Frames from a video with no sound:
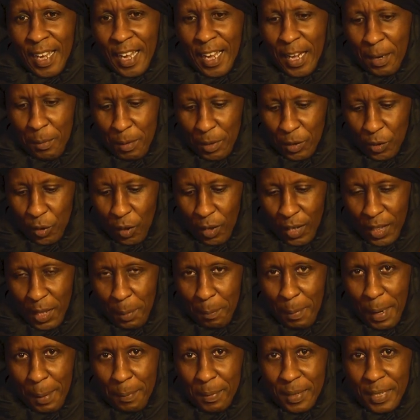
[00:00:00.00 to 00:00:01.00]
Anyway, John the
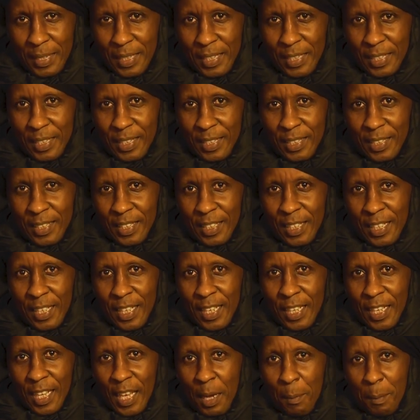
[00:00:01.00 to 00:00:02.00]
Baptist
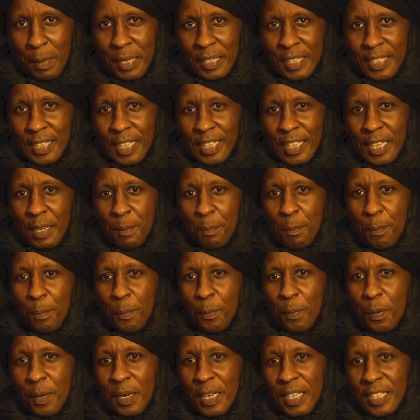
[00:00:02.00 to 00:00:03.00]
came and started
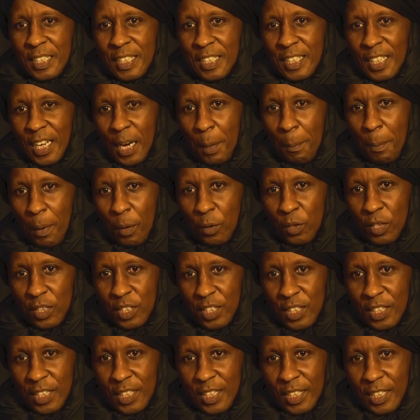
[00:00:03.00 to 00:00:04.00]
preaching about
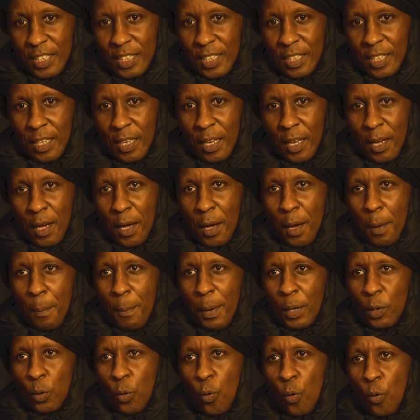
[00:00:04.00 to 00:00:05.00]
Jesus.
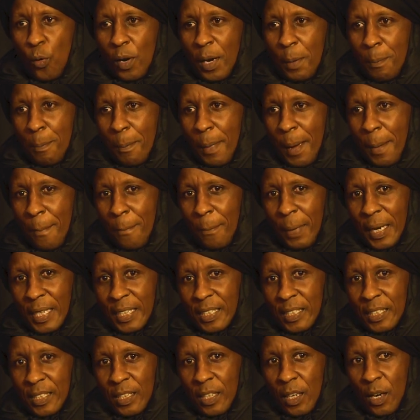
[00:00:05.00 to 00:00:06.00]
But who
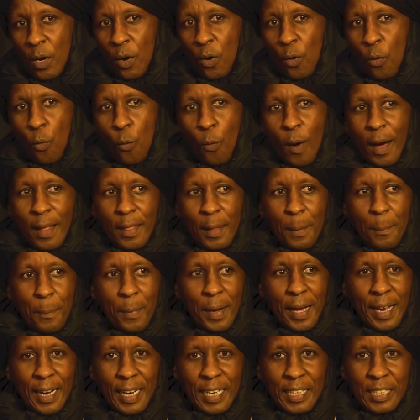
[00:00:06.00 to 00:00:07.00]
remembers who are the
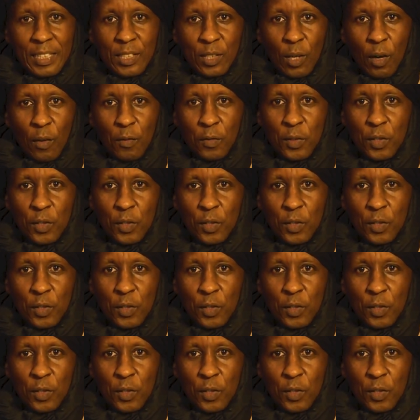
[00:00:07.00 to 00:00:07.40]
parents of